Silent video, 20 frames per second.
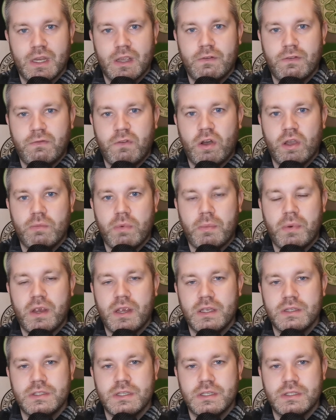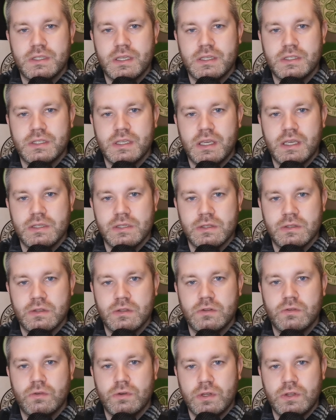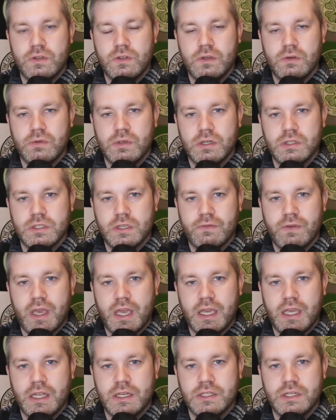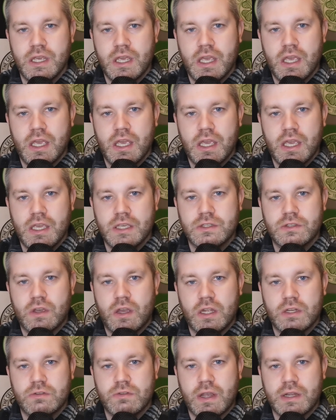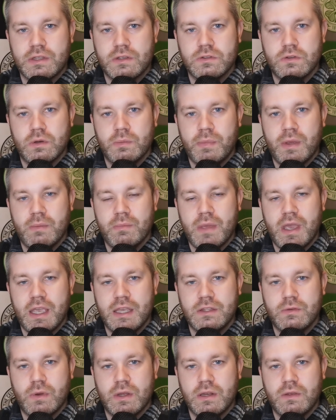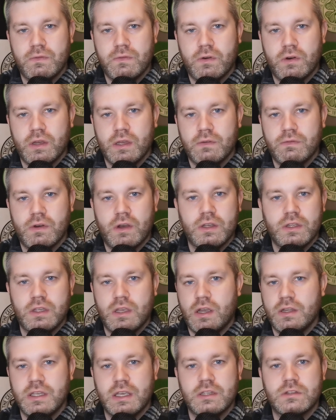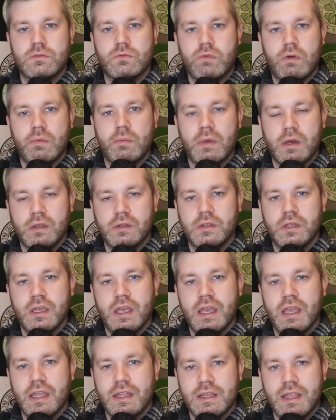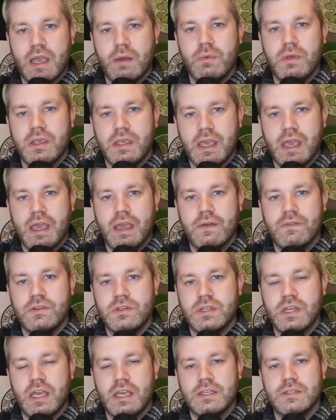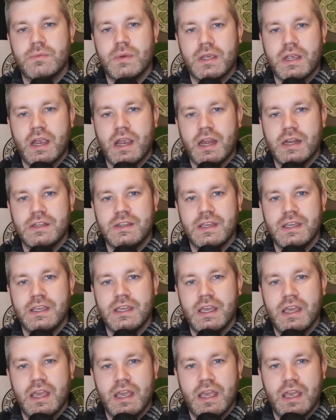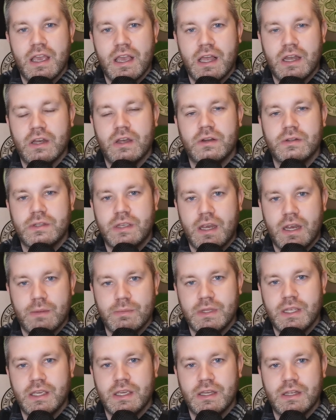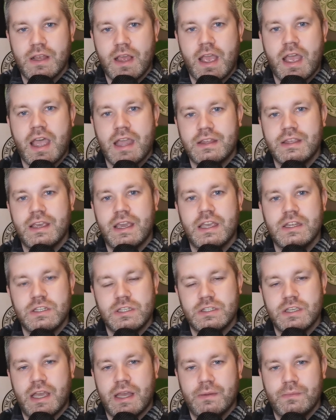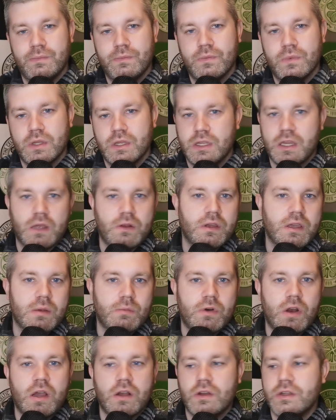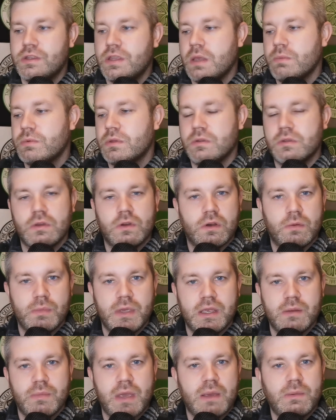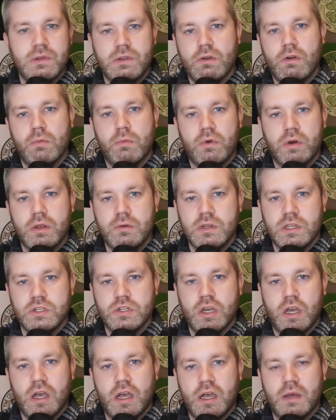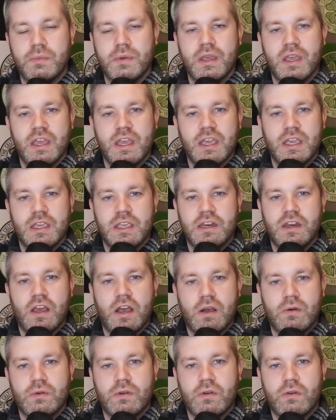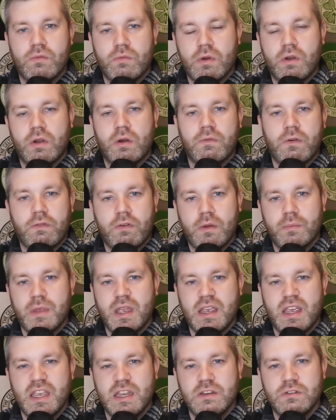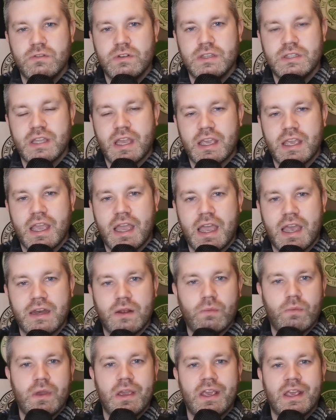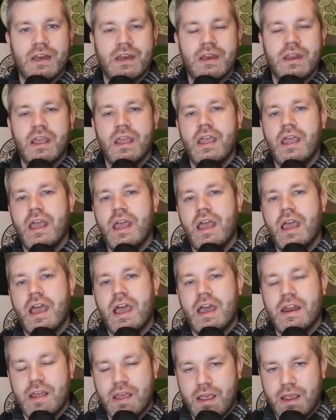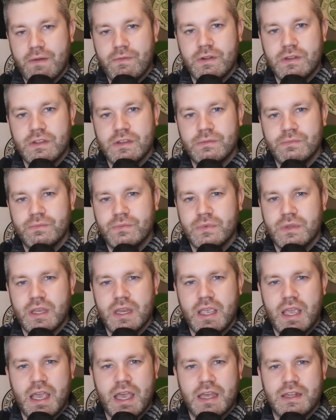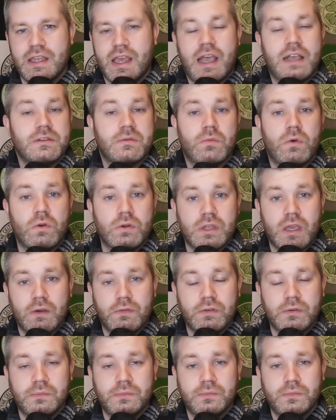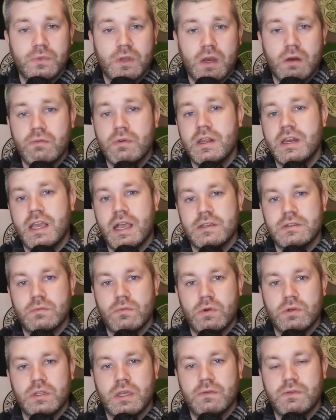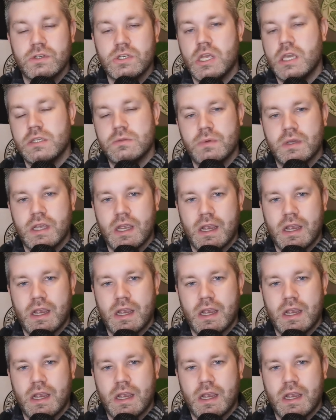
five appearances this season, 22 years of age. His contract is up in May 25. I, I think it's criminal that we gave James McCarthy a long term deal at the age he's at. Now, don't get me wrong, We tipped them to come in, maybe do a brownie job, you know, recover from the injuries that he had at Wigan and at Everton. And it hasn't worked out for him. It really hasn't worked out for James